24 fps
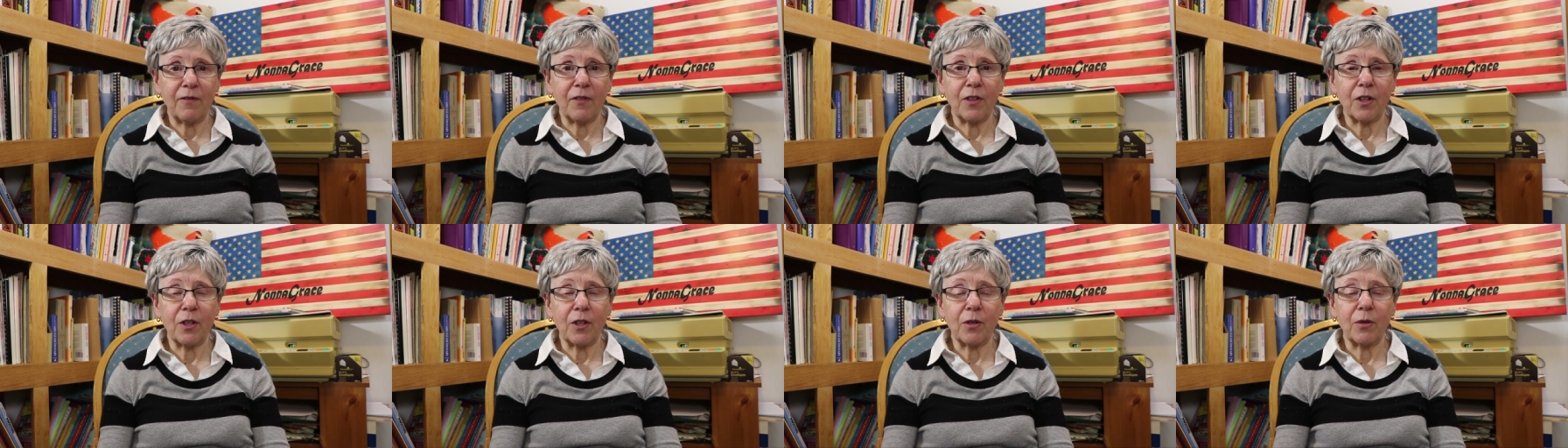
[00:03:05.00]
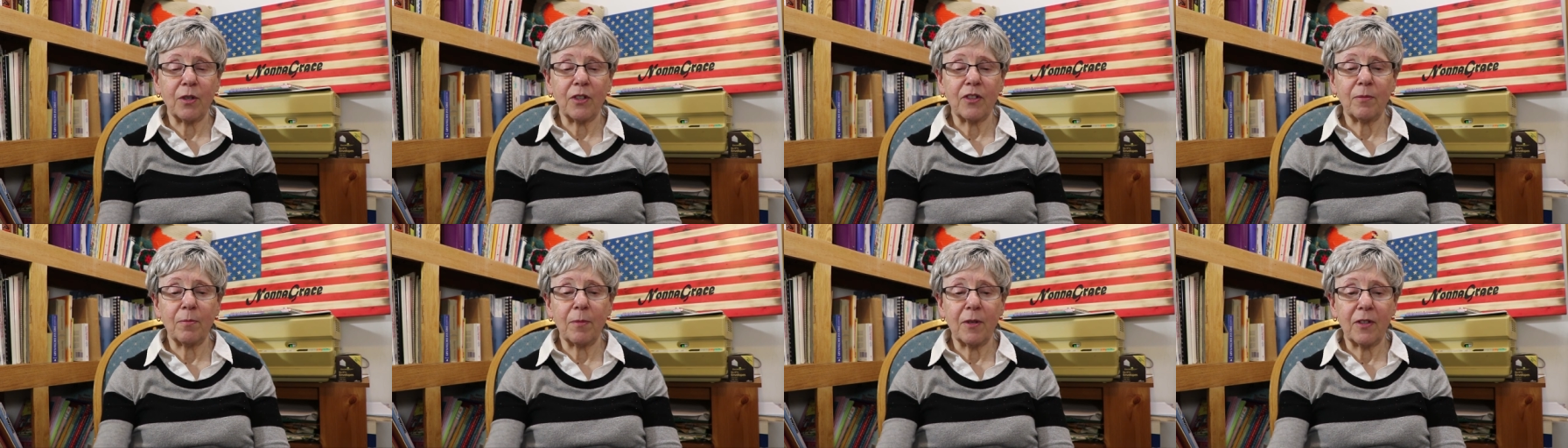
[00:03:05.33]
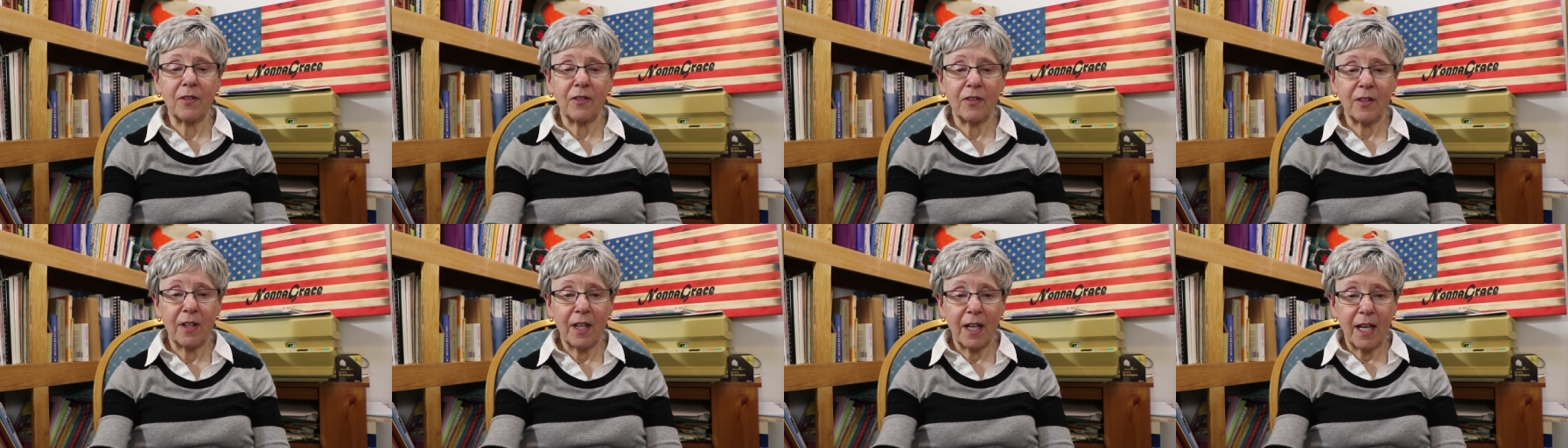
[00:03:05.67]
for
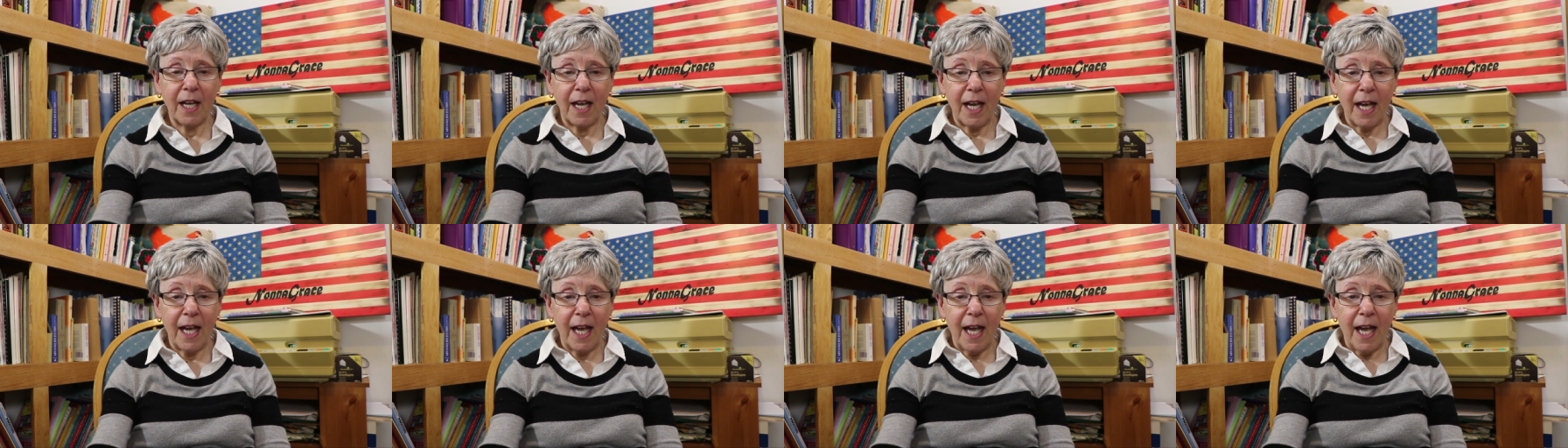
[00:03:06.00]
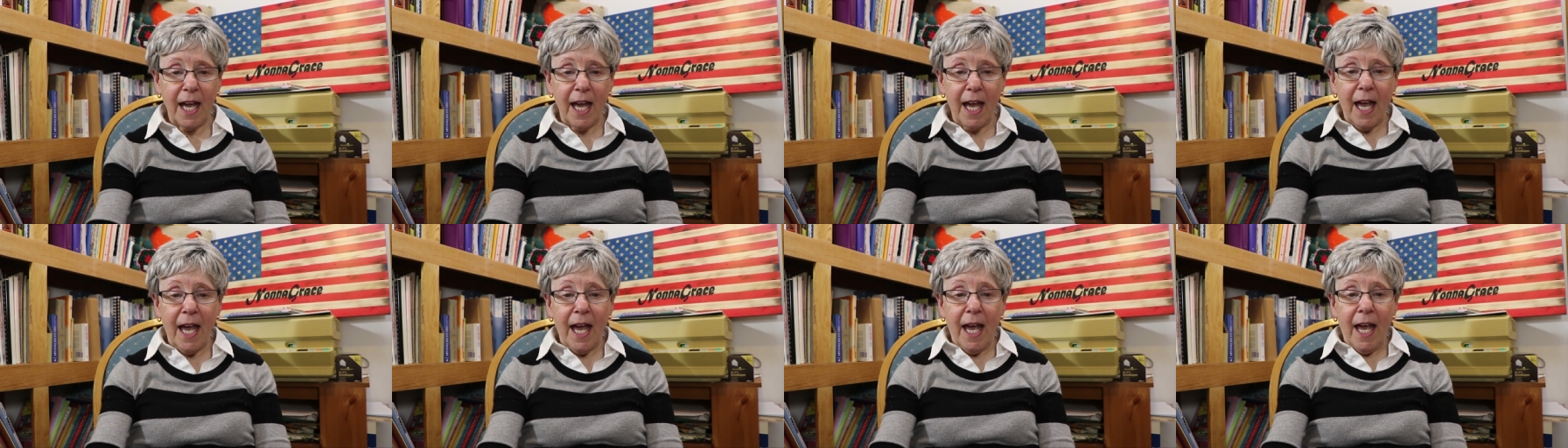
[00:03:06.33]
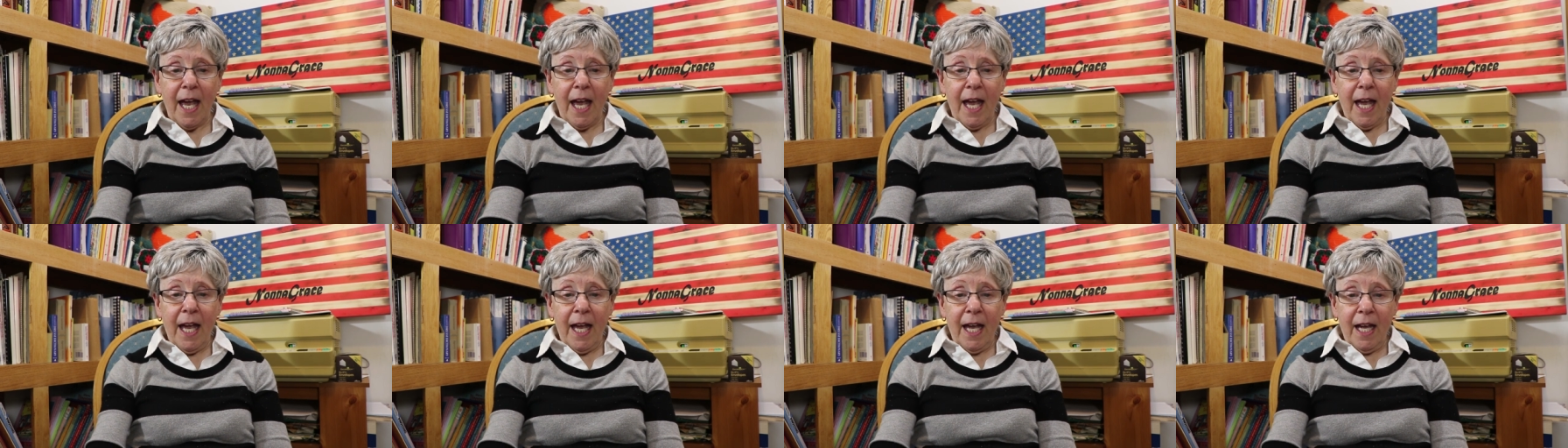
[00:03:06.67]
Christmas
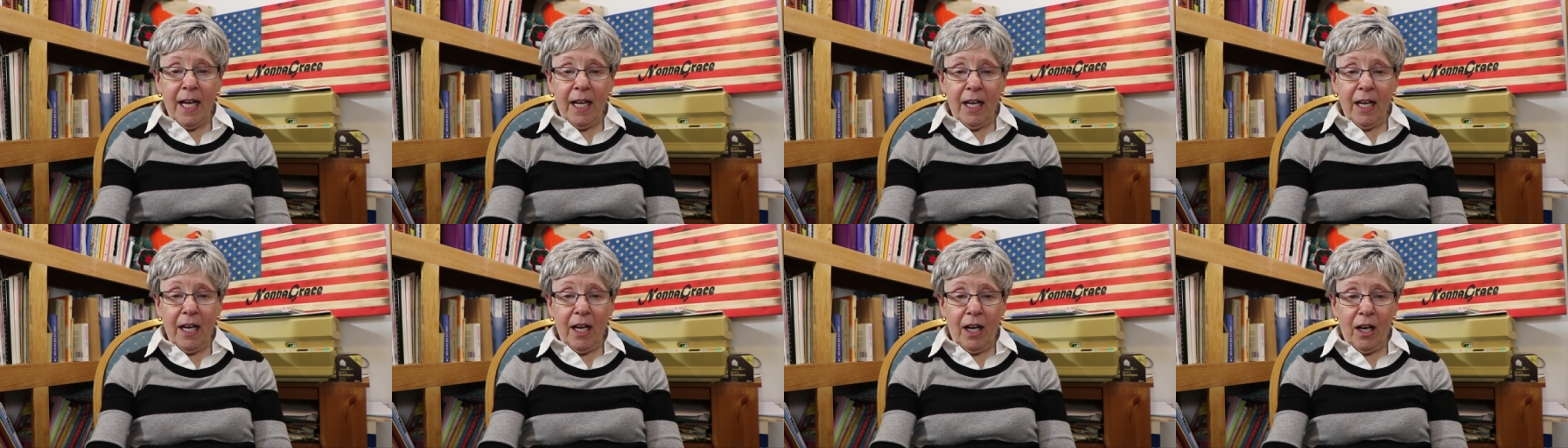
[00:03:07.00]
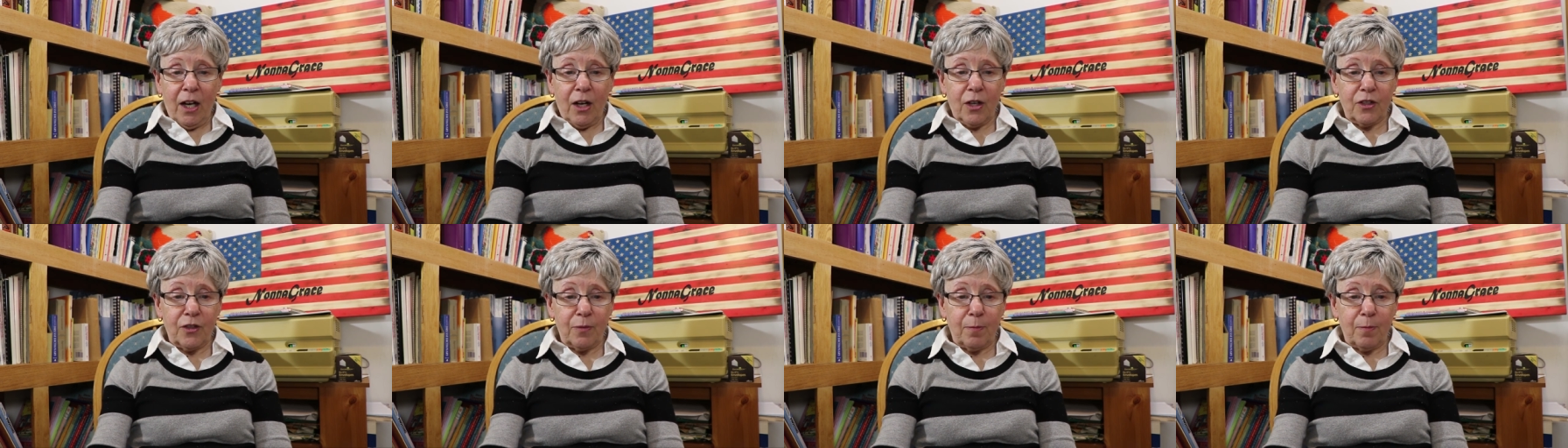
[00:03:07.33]
or